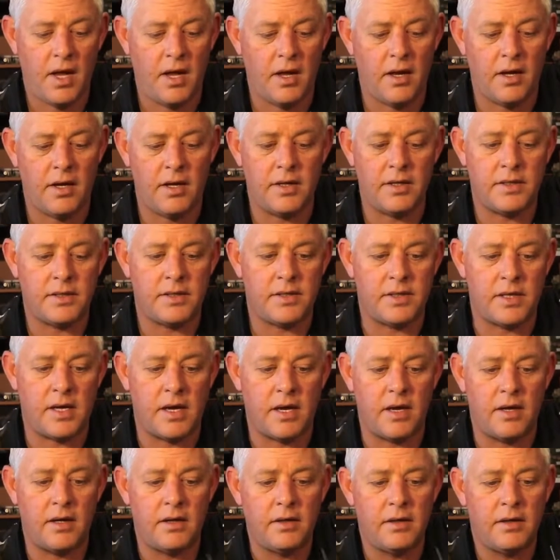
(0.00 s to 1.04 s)
is
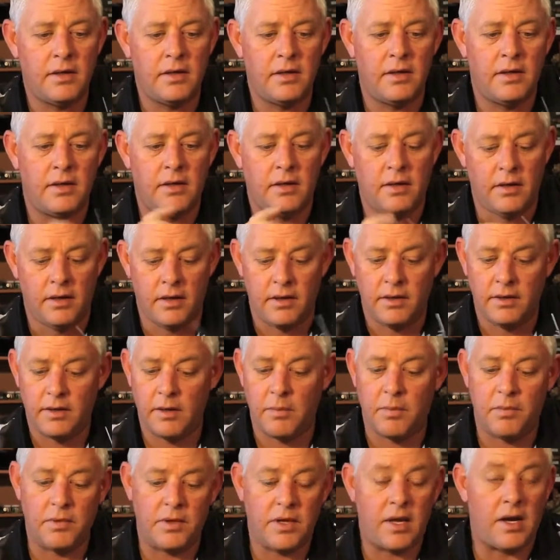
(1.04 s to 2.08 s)

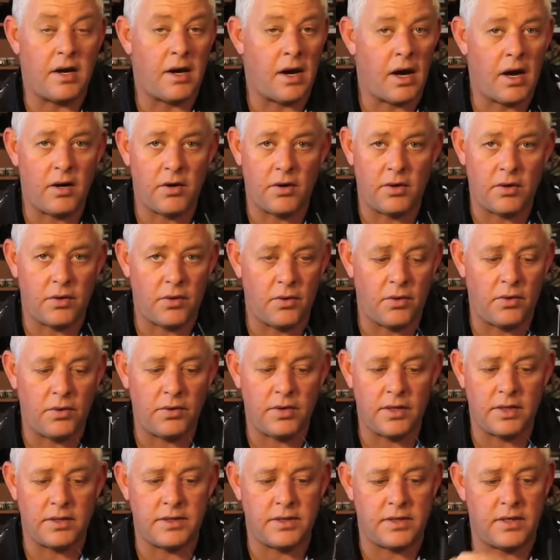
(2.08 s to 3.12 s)
the nylon or
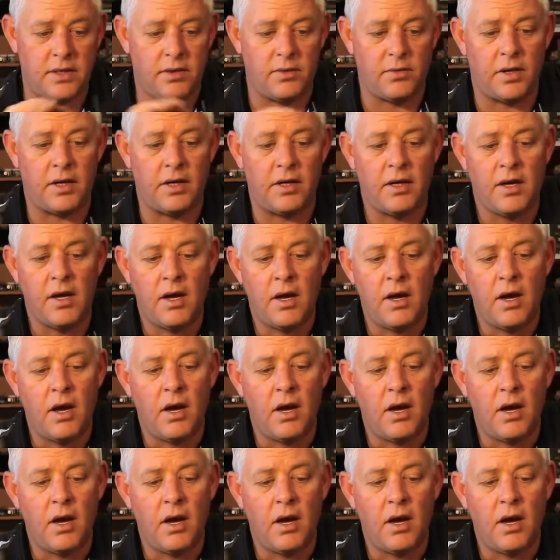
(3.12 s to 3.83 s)
the steel one.